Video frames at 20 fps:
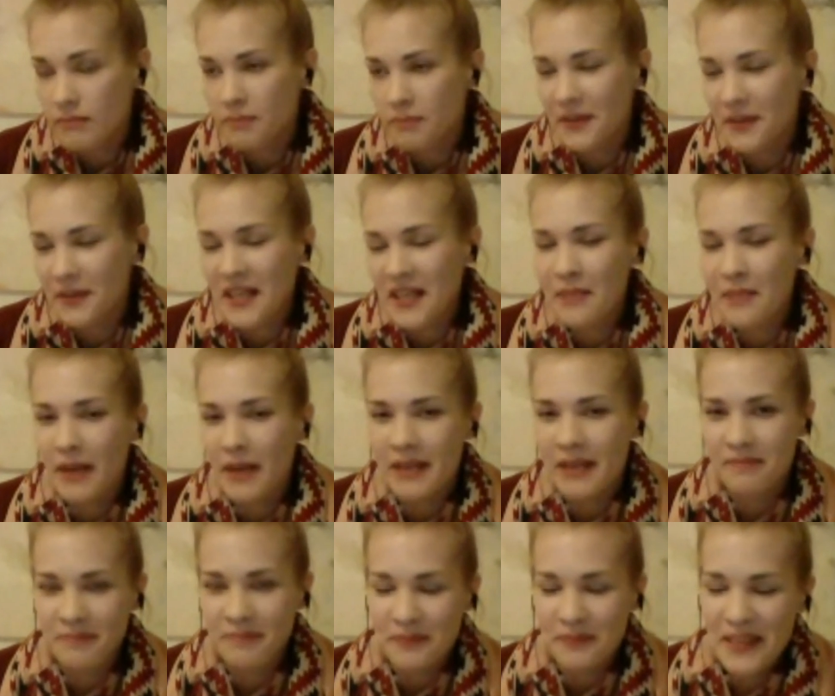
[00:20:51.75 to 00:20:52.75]
But then
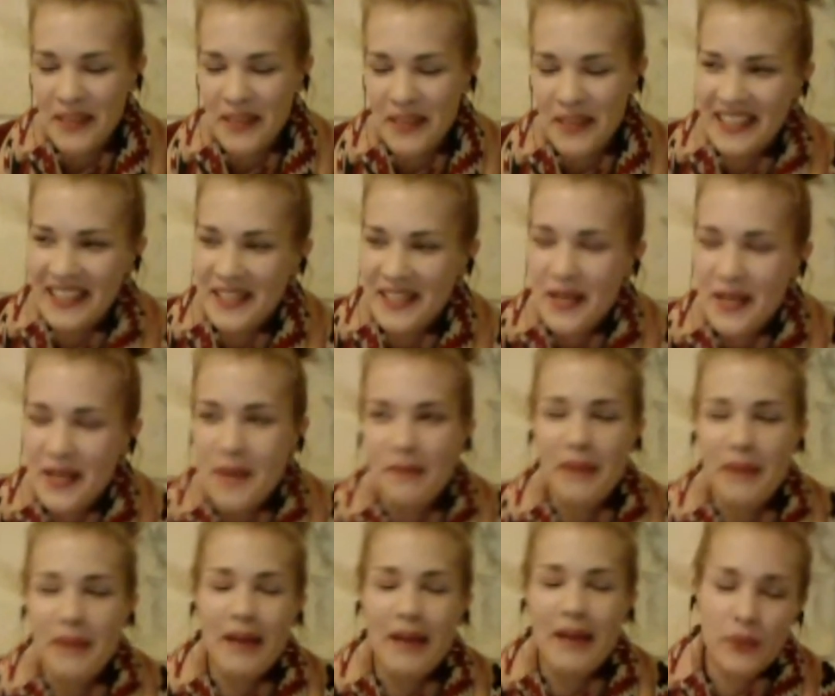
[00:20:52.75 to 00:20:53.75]
my
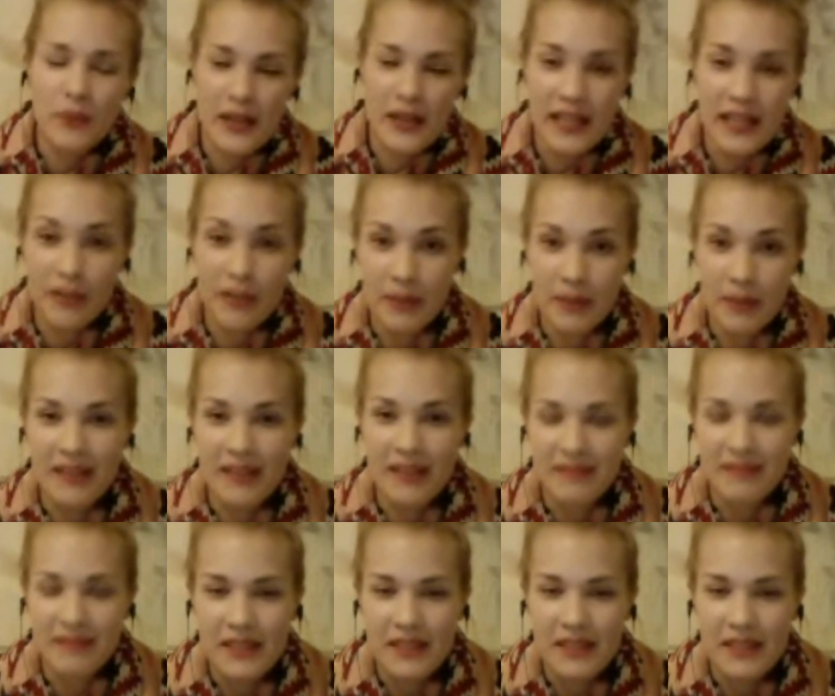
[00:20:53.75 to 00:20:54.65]
my bad ones have been